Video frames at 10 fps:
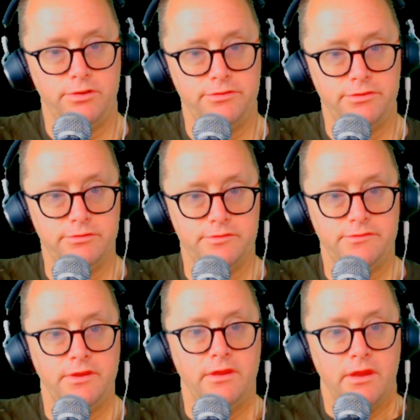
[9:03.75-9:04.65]

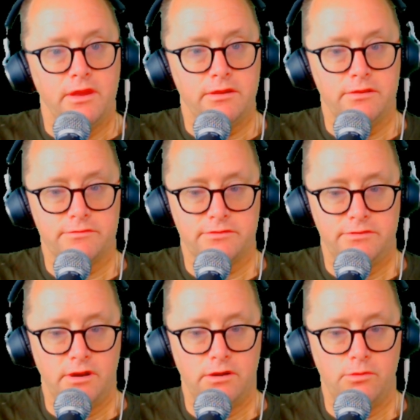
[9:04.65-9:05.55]
news, and you should
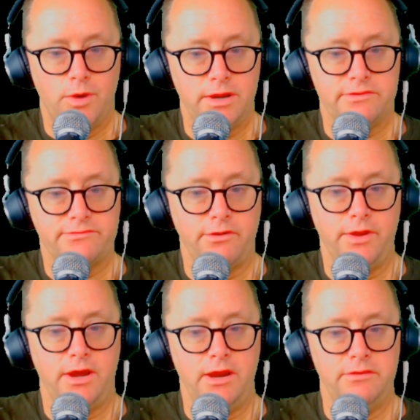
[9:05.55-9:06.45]
know what is
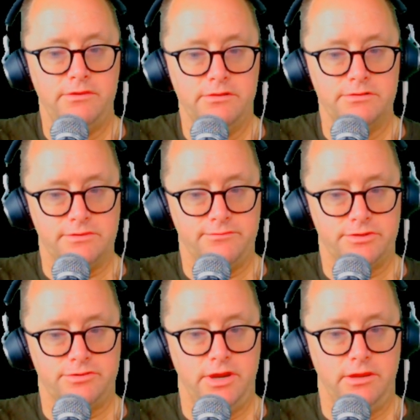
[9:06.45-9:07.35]
going on in the news if you're
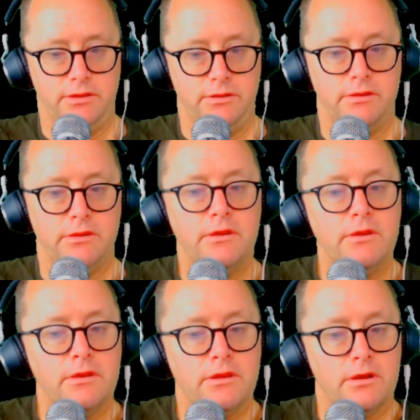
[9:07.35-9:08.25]
trading.
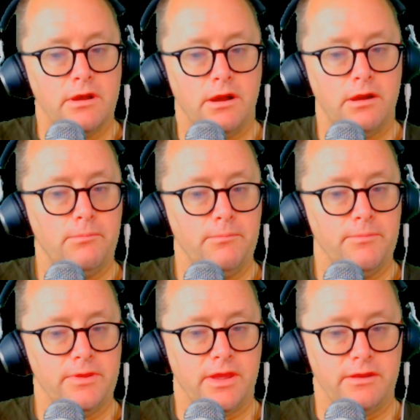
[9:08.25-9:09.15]

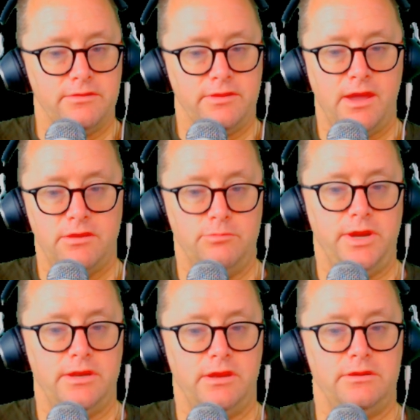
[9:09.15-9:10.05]
And yeah, you
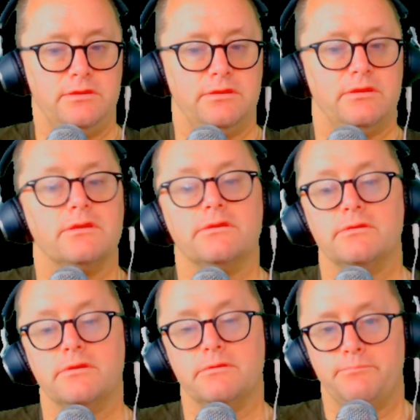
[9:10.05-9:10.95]
might not
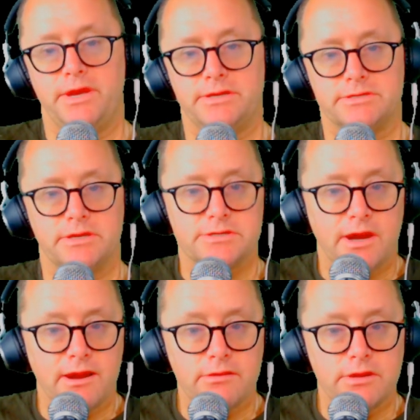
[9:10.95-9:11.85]
base
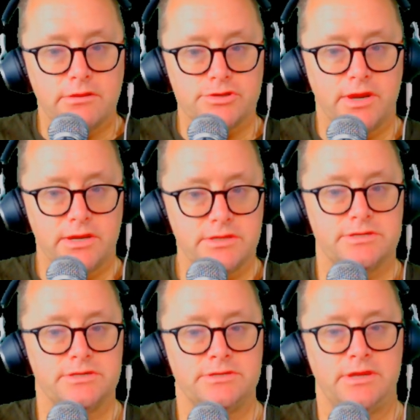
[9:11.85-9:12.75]
entirely your trading
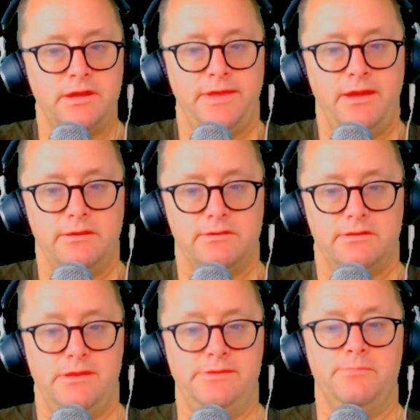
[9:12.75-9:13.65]
decisions on that,
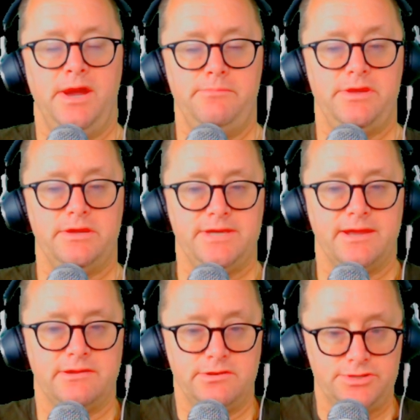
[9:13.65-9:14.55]
and you might be a
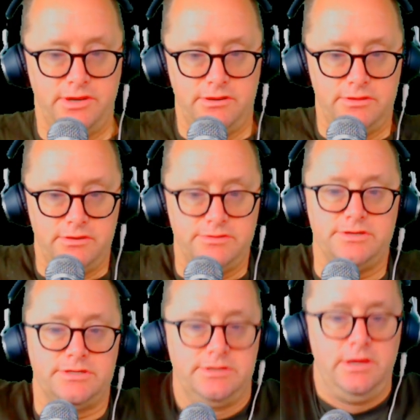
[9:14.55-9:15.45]
technical trader that
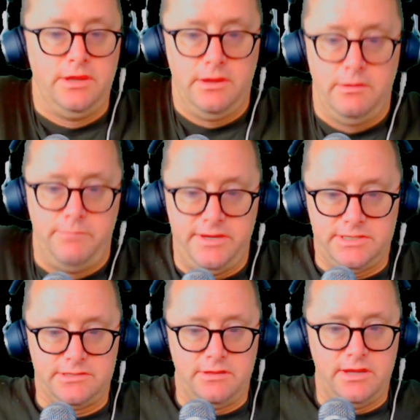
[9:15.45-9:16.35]
just
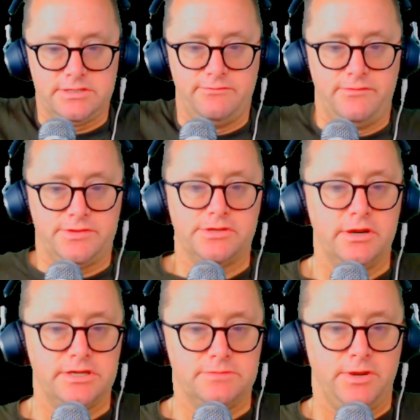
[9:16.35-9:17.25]
bases a lot of stuff off the
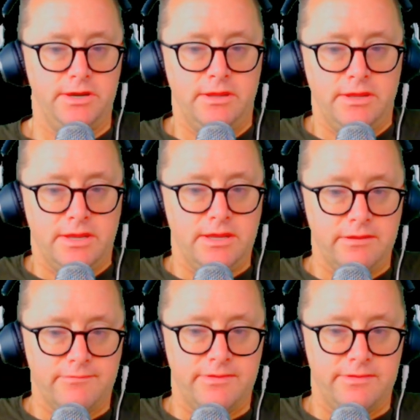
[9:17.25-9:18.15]
charts, but
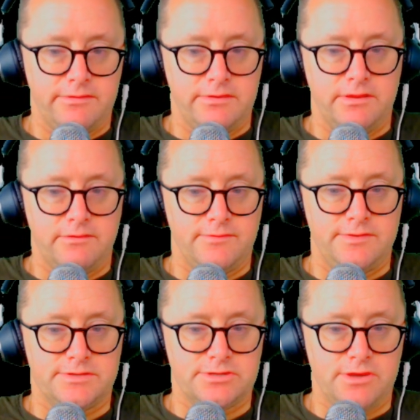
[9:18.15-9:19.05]

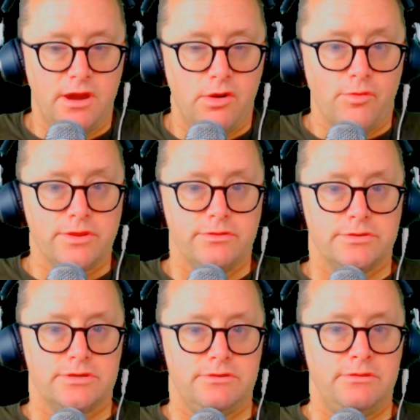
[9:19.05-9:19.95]
even so, you
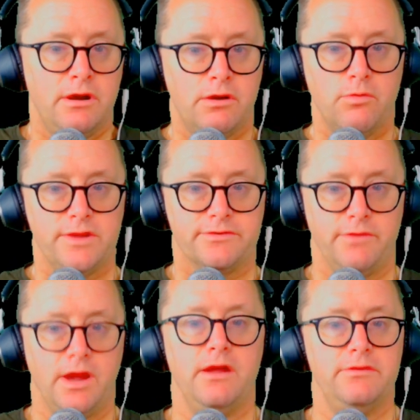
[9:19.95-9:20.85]
should know what's
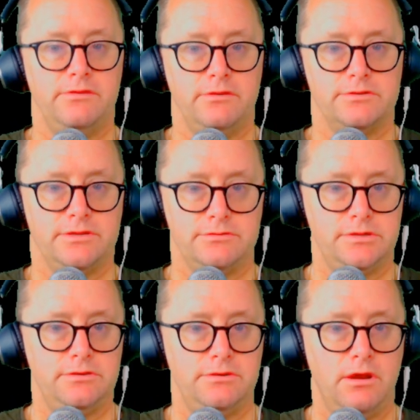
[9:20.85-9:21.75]
going on in the news, and you
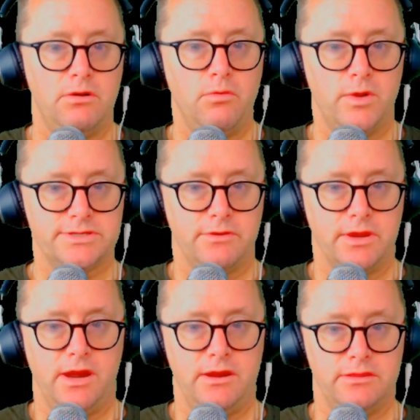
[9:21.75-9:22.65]
should know what's going
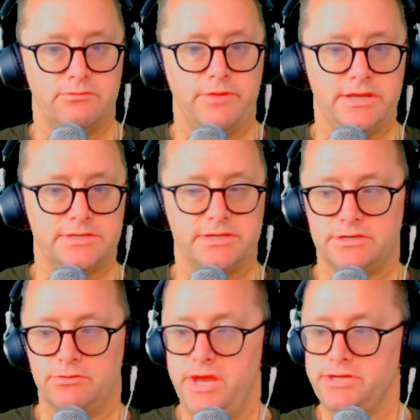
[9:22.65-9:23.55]
on in the rate
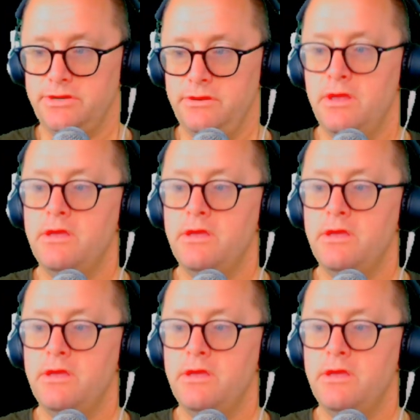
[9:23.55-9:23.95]
situation.